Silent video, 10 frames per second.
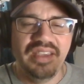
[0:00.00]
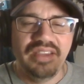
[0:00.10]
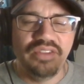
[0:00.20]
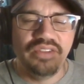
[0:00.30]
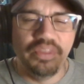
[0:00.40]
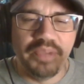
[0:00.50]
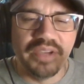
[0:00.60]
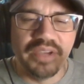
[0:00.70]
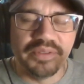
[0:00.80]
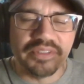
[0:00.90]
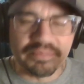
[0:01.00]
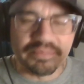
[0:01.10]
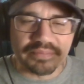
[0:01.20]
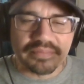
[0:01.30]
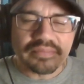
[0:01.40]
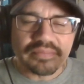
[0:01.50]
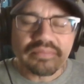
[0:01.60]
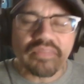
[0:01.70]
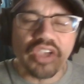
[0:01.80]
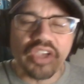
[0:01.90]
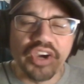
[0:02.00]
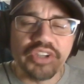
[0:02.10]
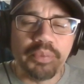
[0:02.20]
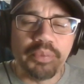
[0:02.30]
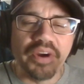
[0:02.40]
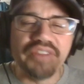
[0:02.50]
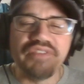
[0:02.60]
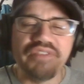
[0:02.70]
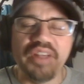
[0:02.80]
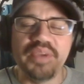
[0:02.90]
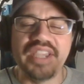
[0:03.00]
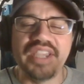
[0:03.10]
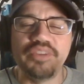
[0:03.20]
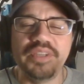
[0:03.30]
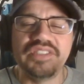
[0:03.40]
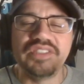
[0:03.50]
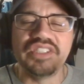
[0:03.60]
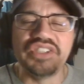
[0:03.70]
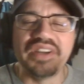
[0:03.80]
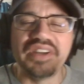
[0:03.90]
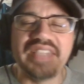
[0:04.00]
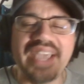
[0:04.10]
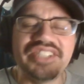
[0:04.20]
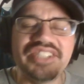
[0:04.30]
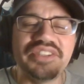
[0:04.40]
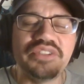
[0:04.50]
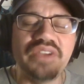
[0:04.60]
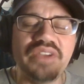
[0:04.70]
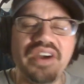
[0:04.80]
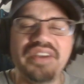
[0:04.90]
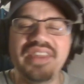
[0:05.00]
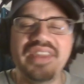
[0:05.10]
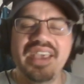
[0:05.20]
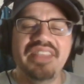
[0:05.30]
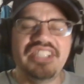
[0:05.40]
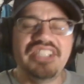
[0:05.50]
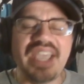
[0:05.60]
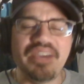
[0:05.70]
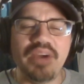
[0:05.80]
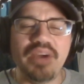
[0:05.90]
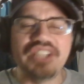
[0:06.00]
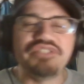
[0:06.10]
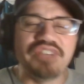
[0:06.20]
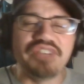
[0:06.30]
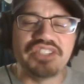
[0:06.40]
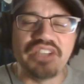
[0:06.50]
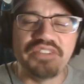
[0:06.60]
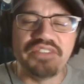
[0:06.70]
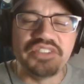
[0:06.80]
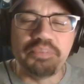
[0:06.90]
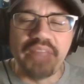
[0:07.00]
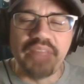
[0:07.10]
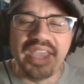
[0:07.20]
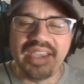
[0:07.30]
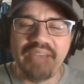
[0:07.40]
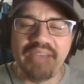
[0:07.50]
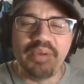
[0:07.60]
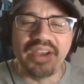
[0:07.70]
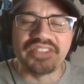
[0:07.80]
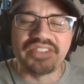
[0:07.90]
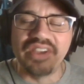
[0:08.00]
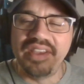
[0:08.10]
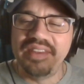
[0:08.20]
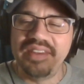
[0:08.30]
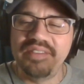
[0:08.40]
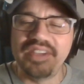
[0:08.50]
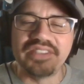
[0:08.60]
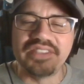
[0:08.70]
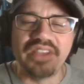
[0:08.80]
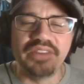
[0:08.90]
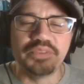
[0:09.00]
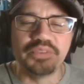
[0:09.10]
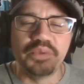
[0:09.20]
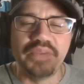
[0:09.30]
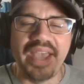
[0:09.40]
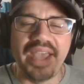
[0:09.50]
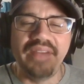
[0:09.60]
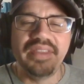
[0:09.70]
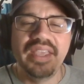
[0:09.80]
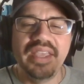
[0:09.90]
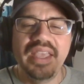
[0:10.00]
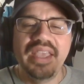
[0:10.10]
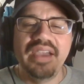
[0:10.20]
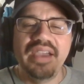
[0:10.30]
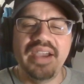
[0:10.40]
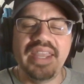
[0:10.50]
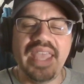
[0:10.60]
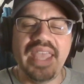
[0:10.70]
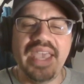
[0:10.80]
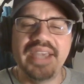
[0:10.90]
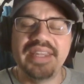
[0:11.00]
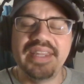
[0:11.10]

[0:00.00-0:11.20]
to the Bengals. Kirk departed following a 26-yard catch on the Jaguars' first offensive play. I mean, we all saw it. It was ruled out. All right, and